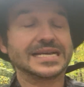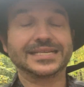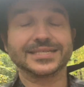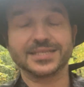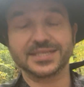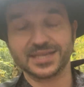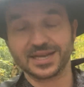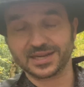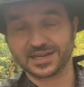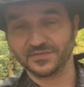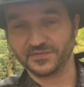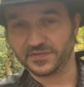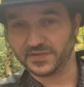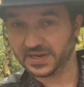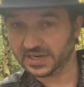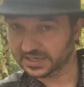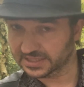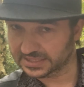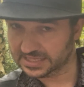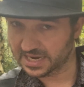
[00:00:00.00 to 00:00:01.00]
second
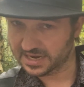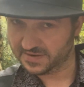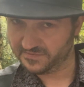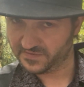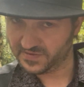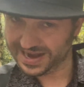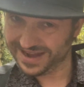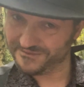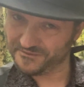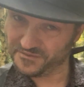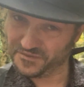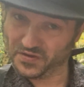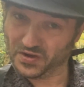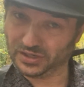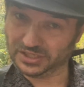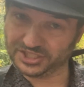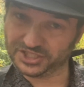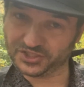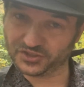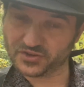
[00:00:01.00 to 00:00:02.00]
finger, second fret,
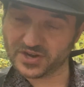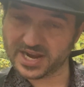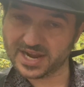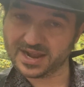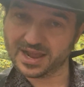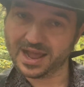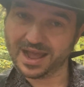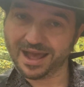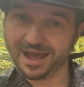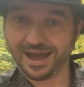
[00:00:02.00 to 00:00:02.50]
first string,